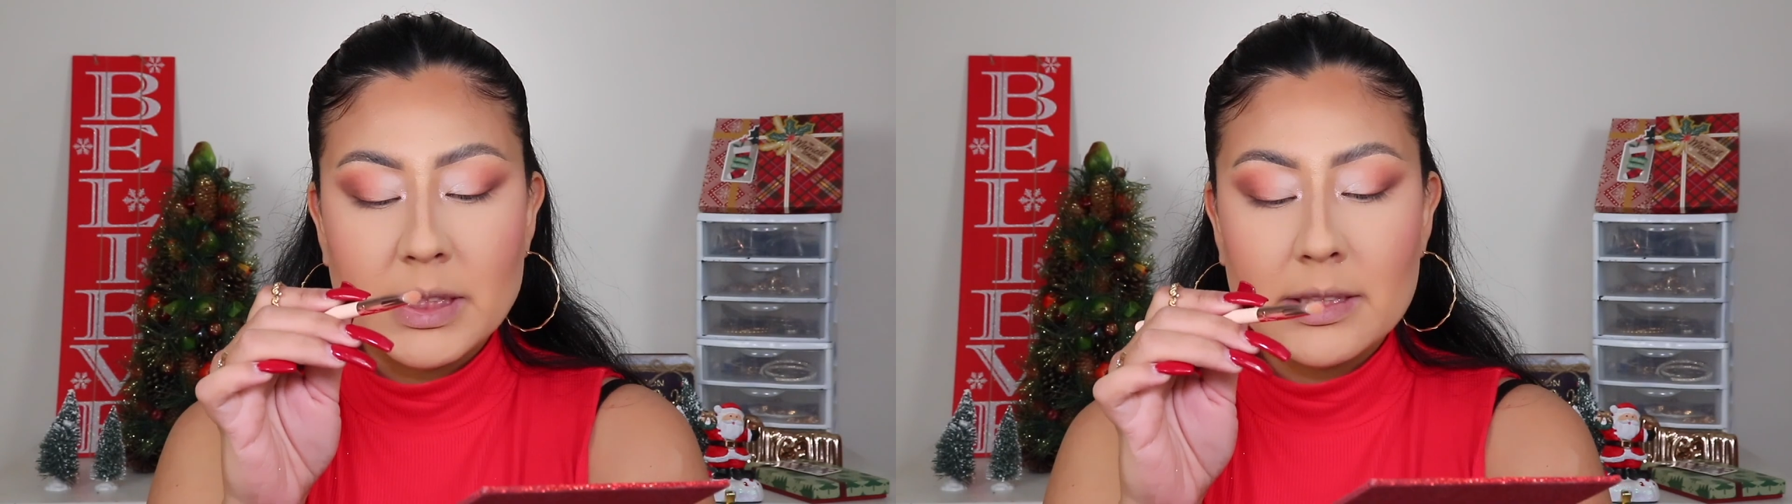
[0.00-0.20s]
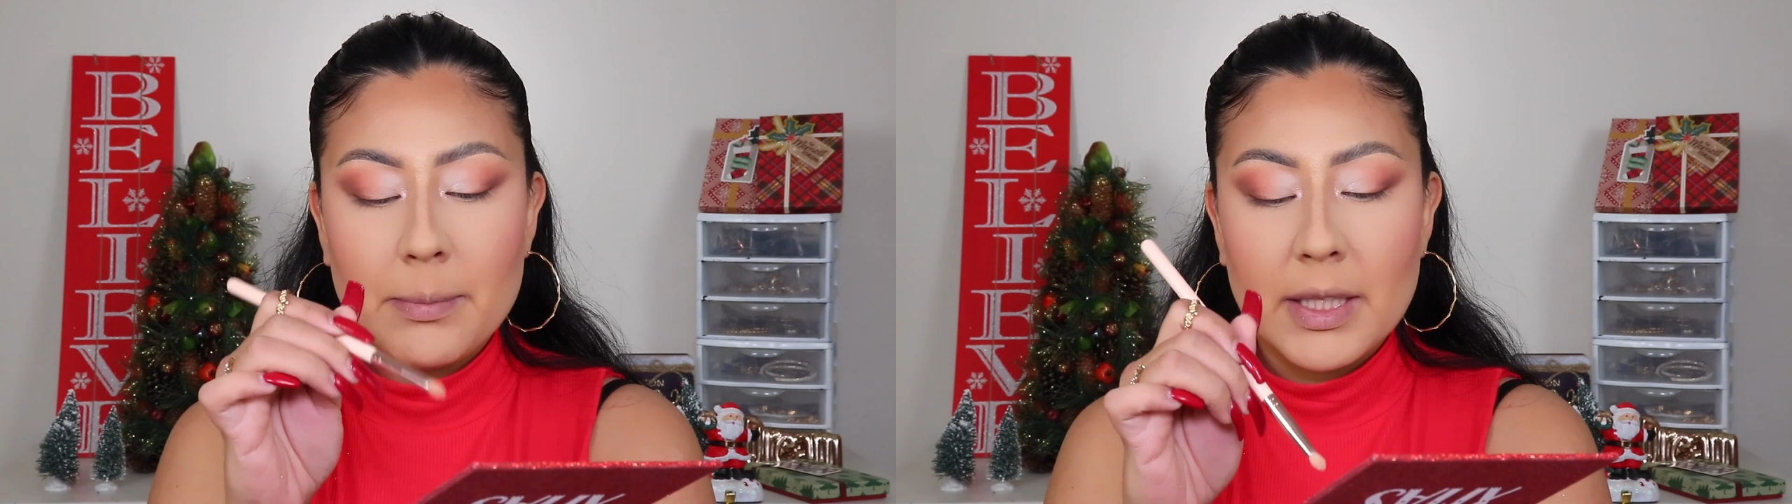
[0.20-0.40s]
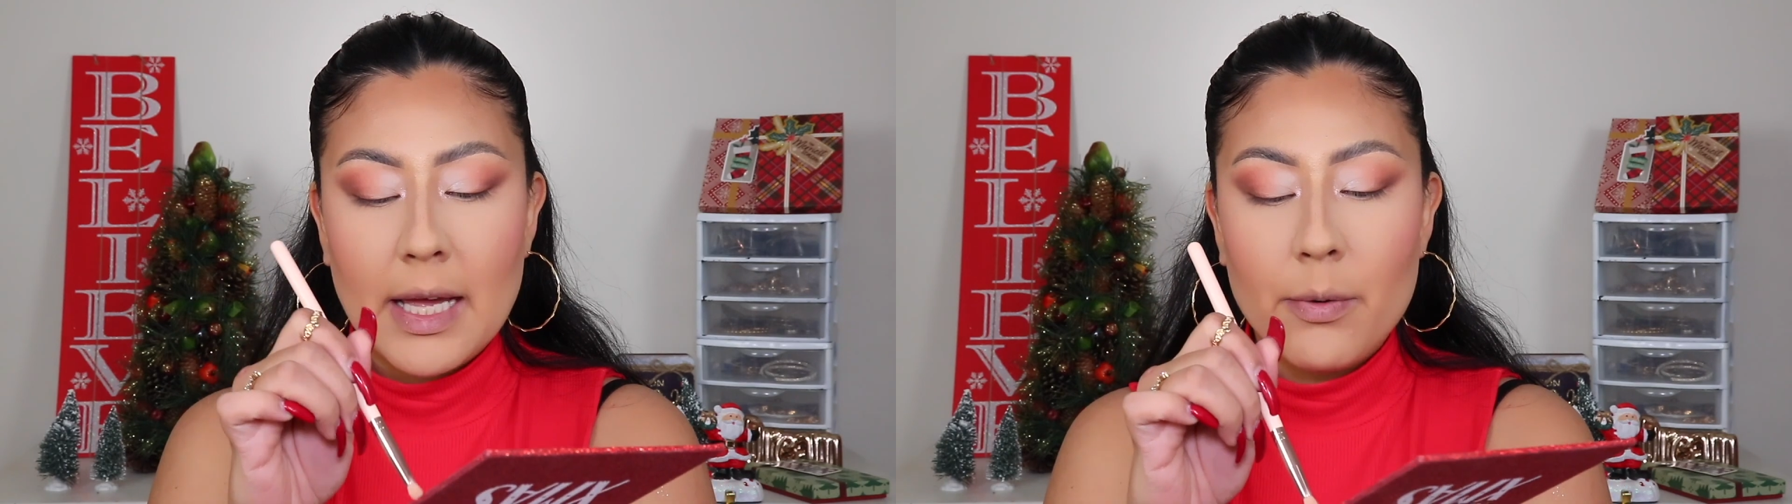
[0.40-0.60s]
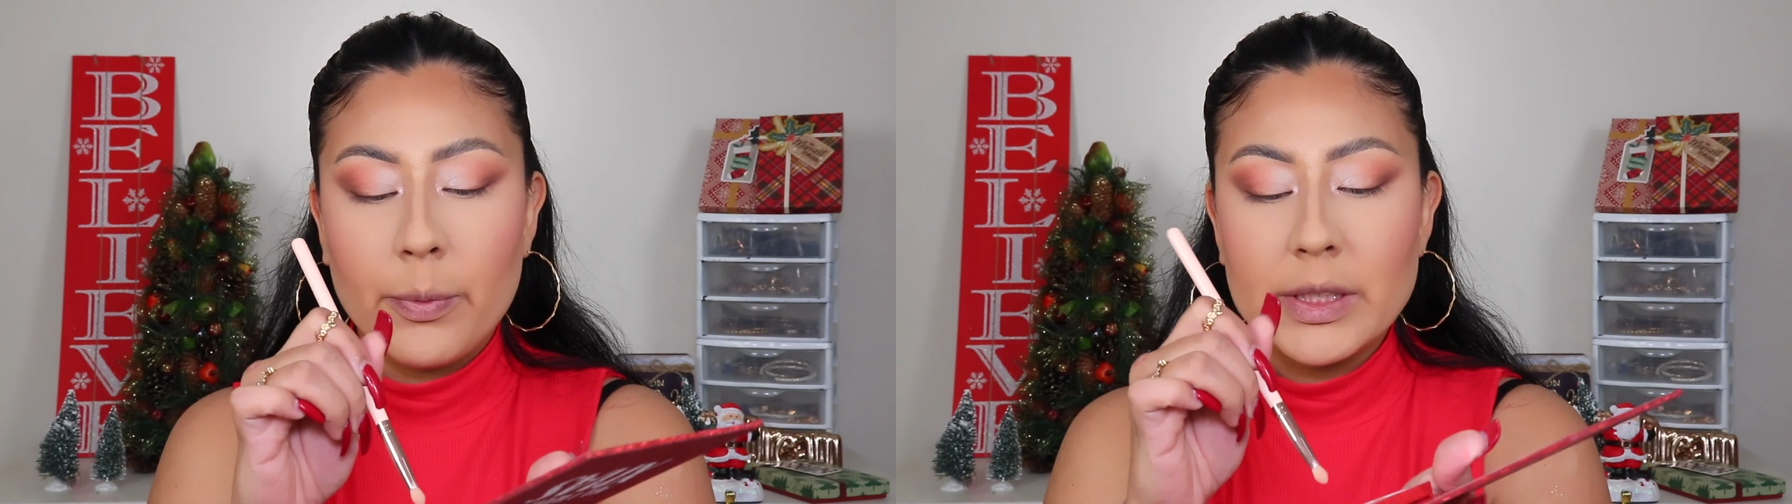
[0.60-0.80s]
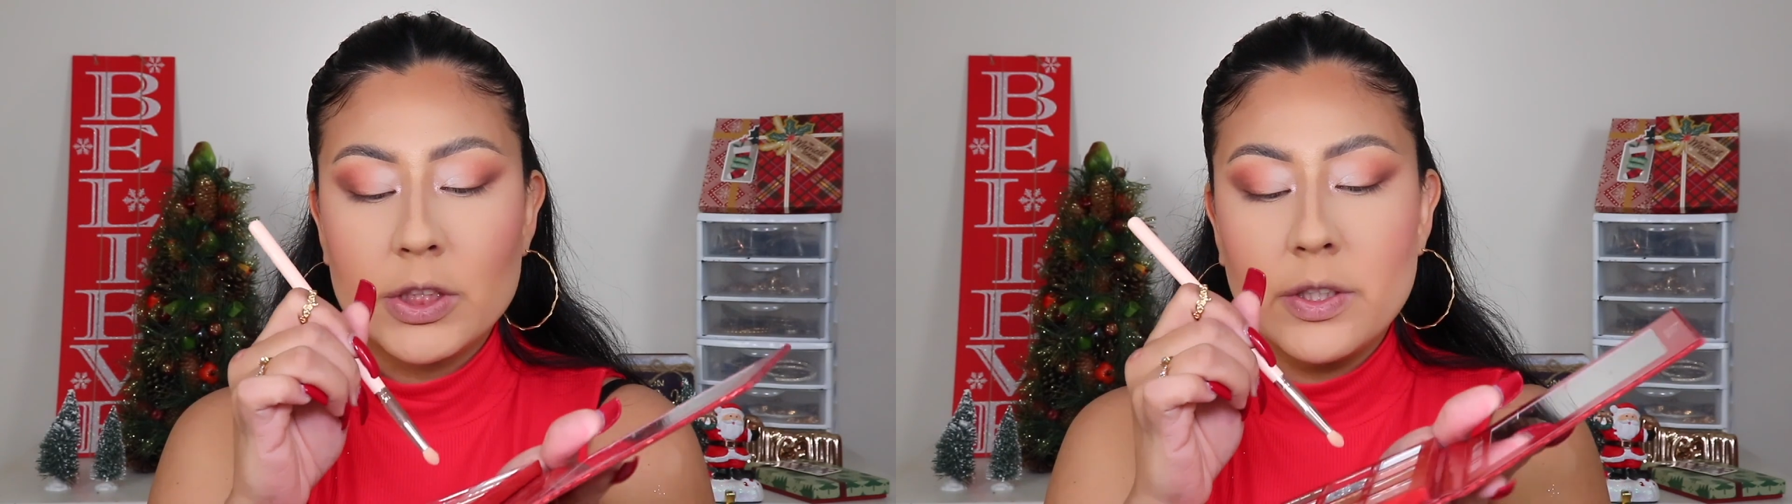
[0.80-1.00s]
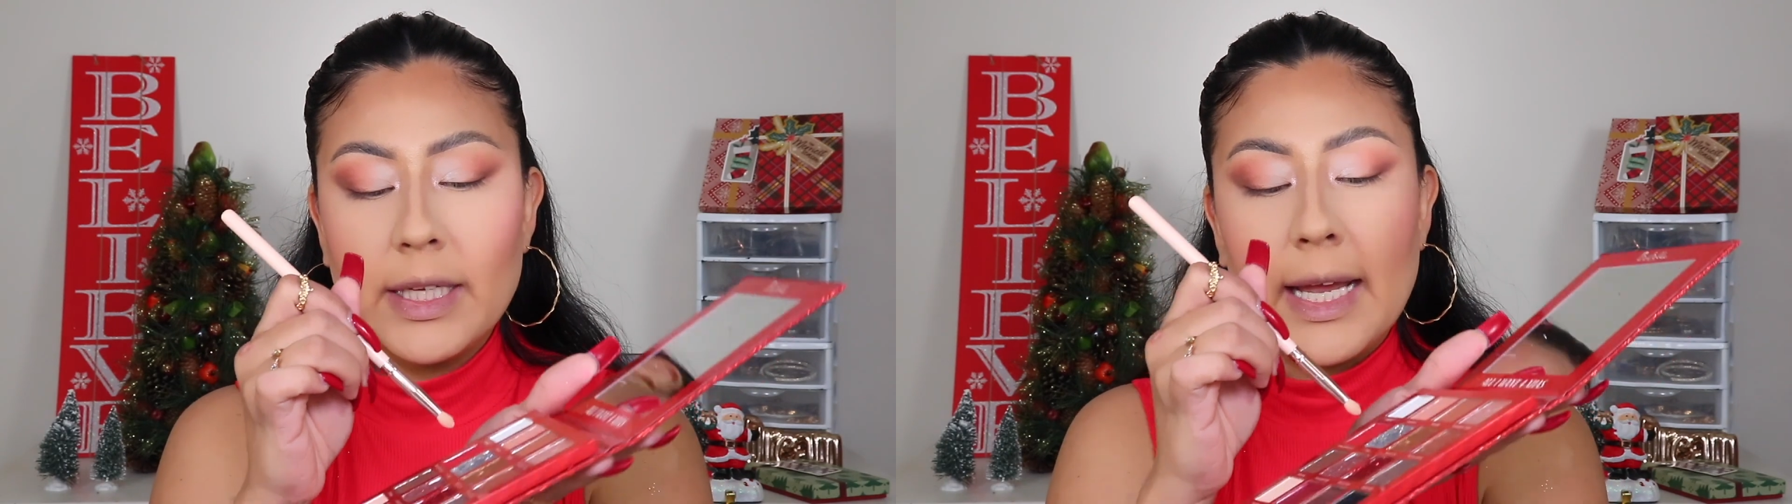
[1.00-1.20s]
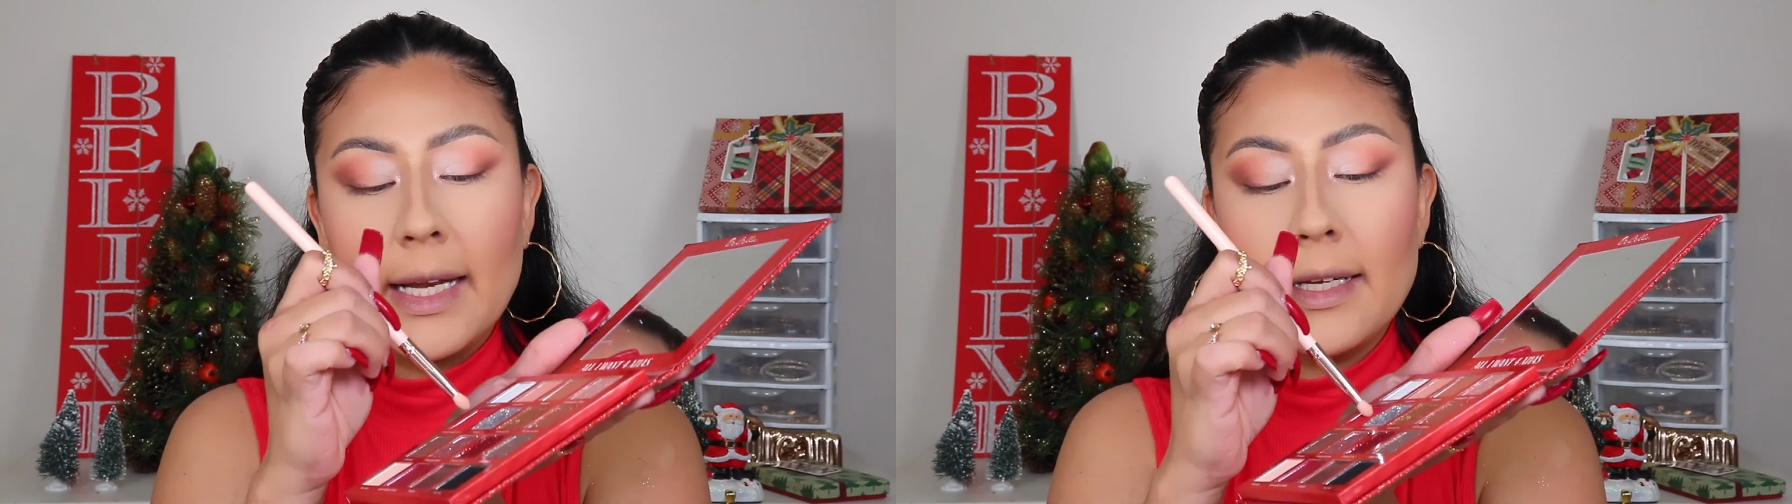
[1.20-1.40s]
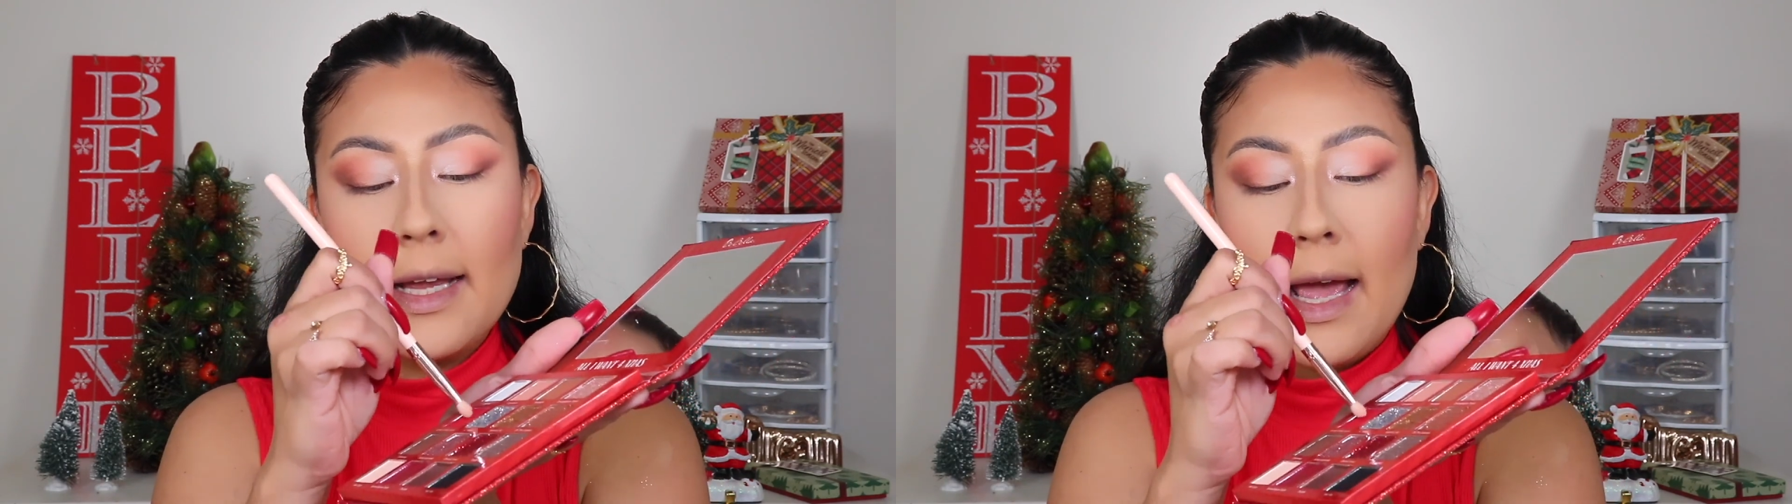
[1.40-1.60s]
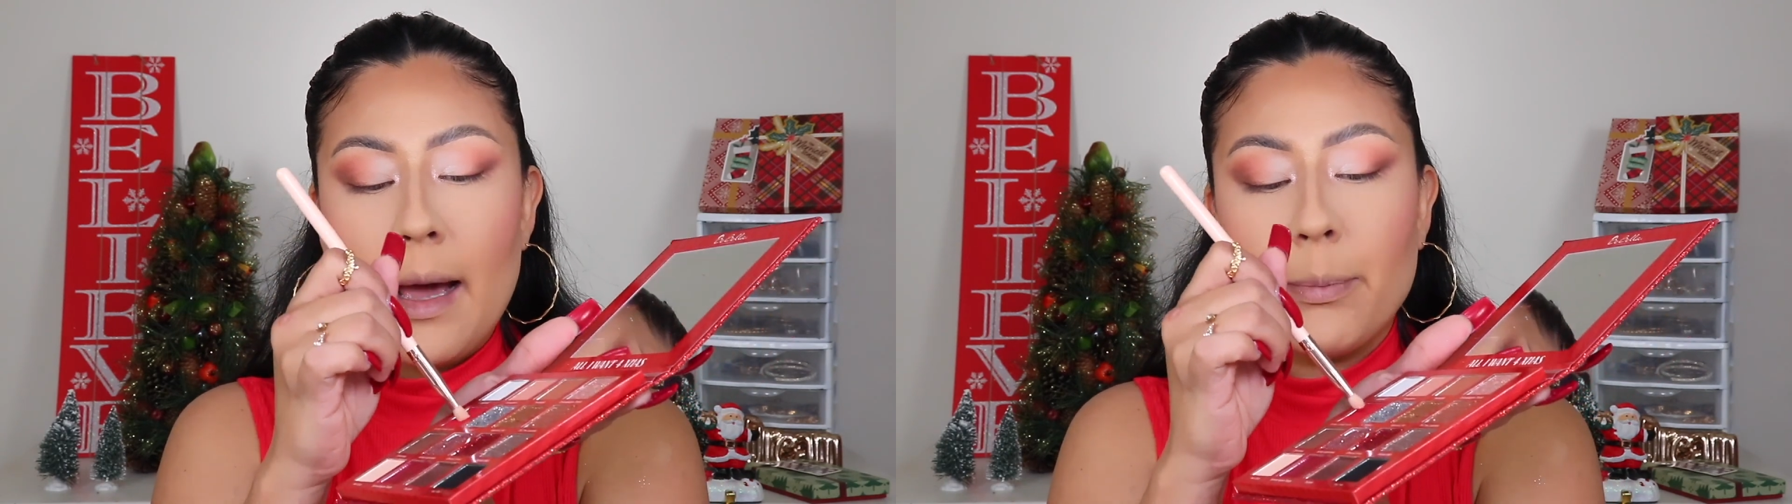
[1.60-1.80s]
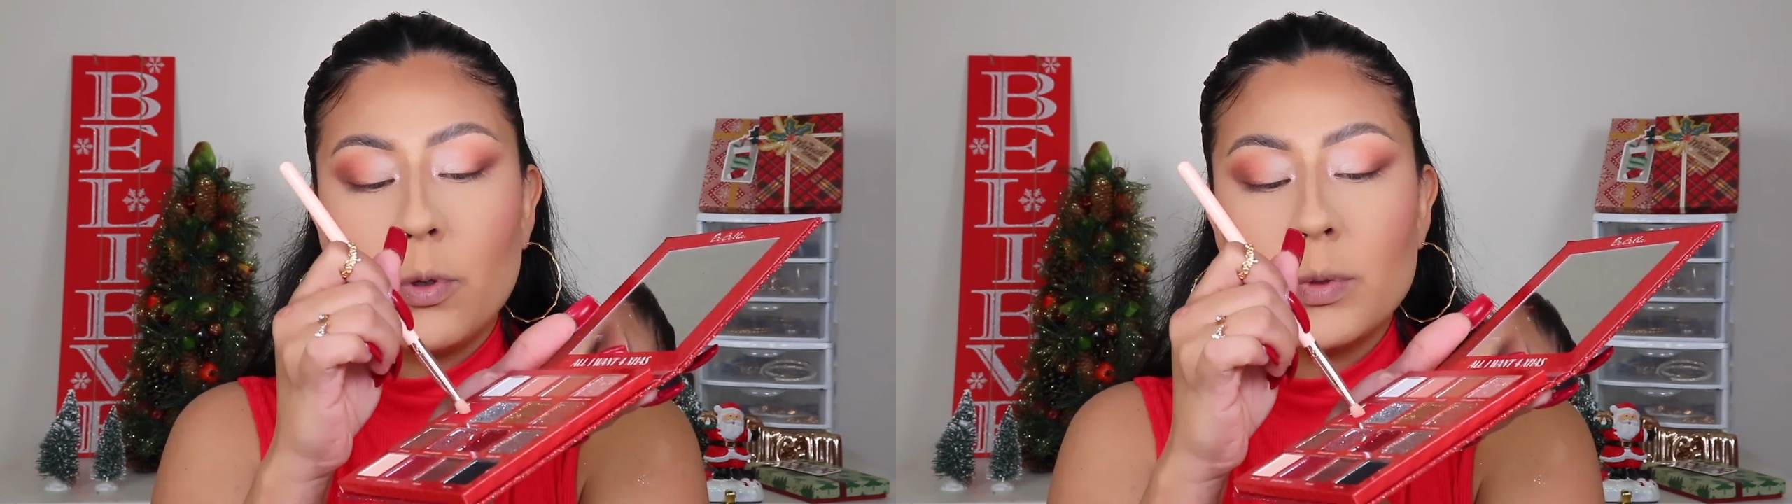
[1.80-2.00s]
some of that Winter Candy
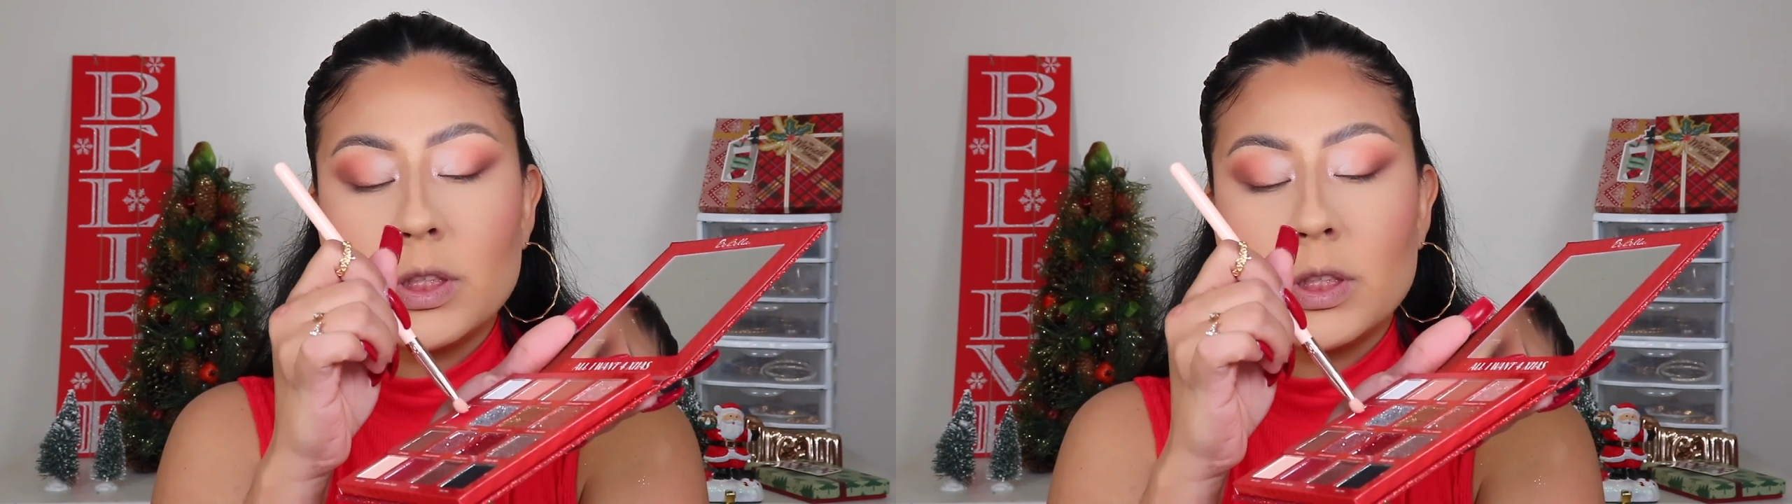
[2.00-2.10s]
Apple,